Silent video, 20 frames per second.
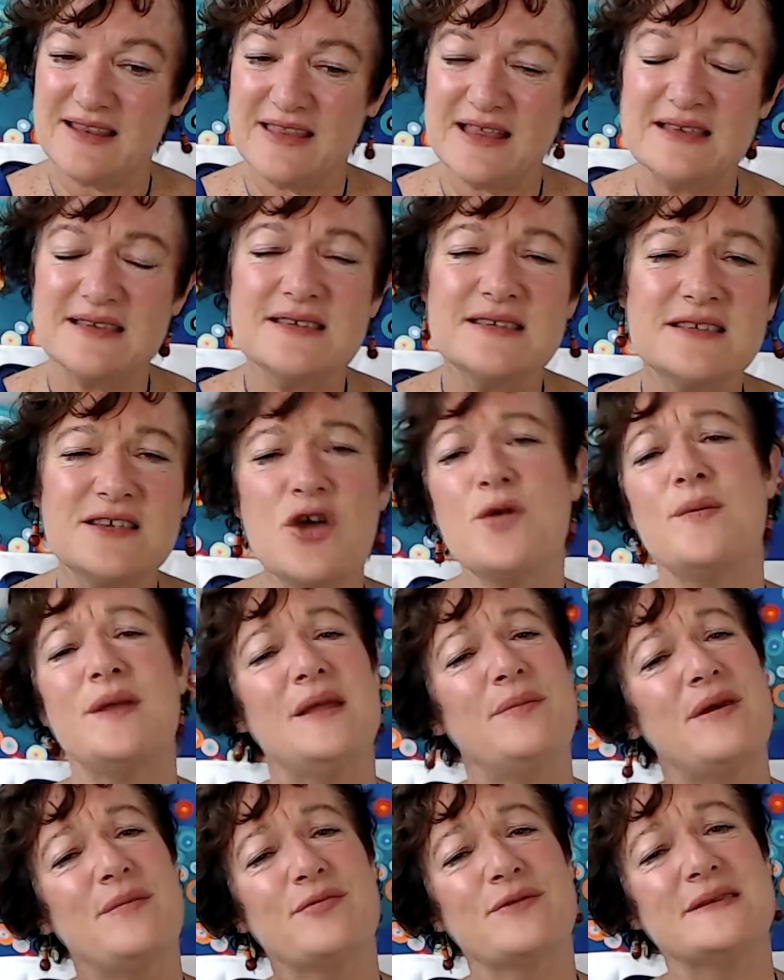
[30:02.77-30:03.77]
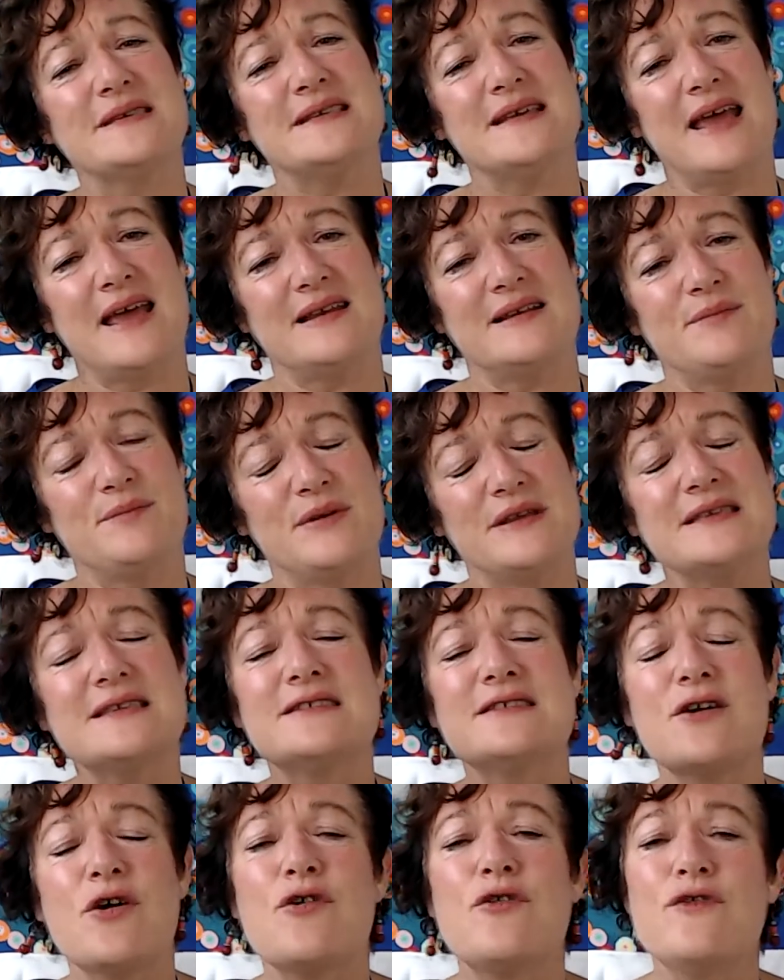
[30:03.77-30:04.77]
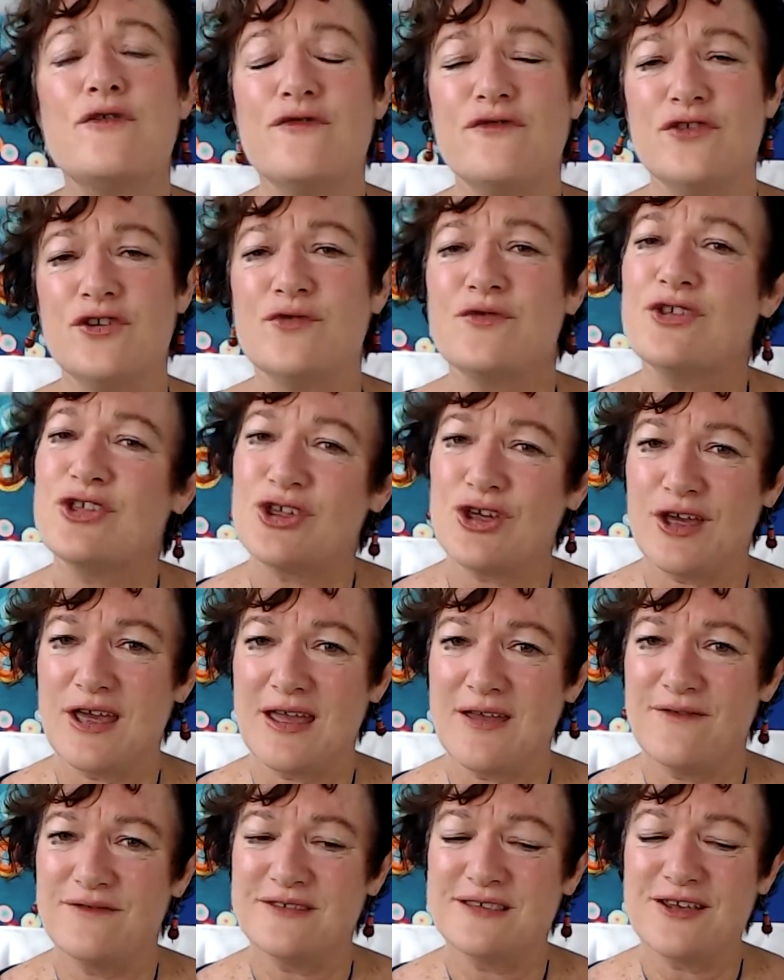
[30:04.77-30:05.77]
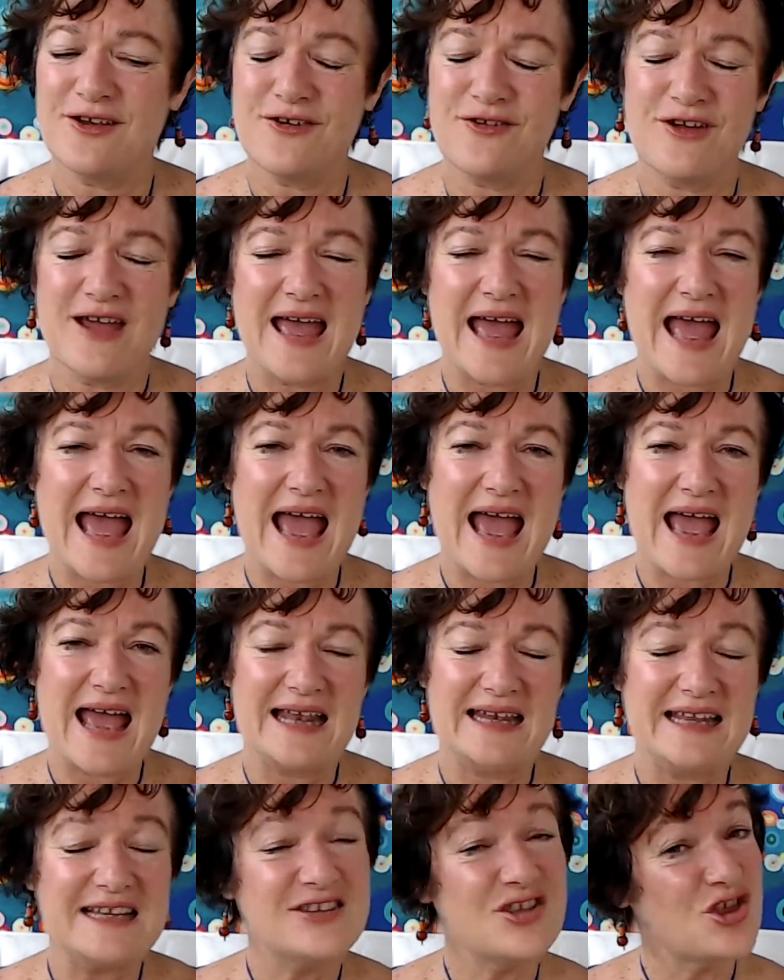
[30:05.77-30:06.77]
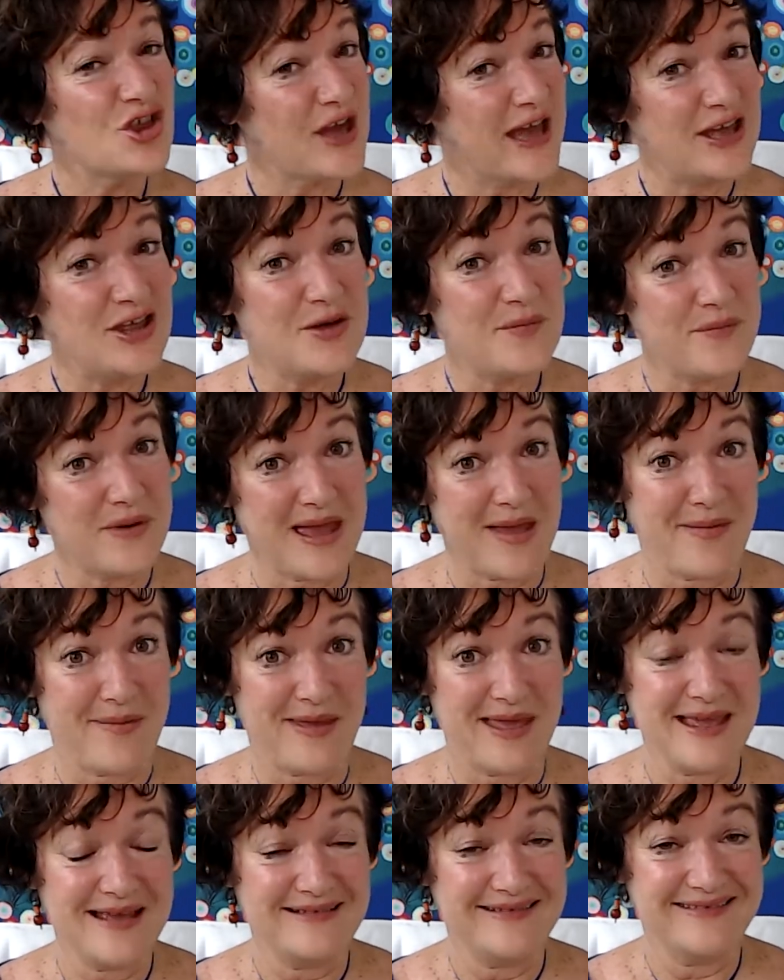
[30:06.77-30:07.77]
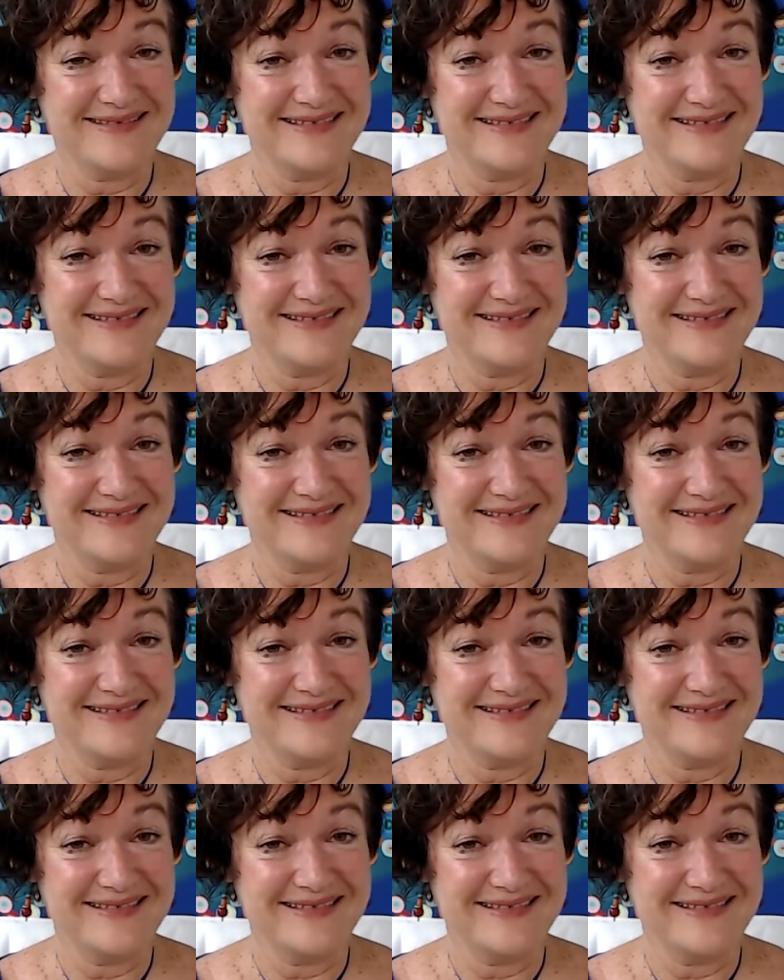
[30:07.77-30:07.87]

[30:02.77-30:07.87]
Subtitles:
that so many people set, but so few achieve. So let's change it, baby.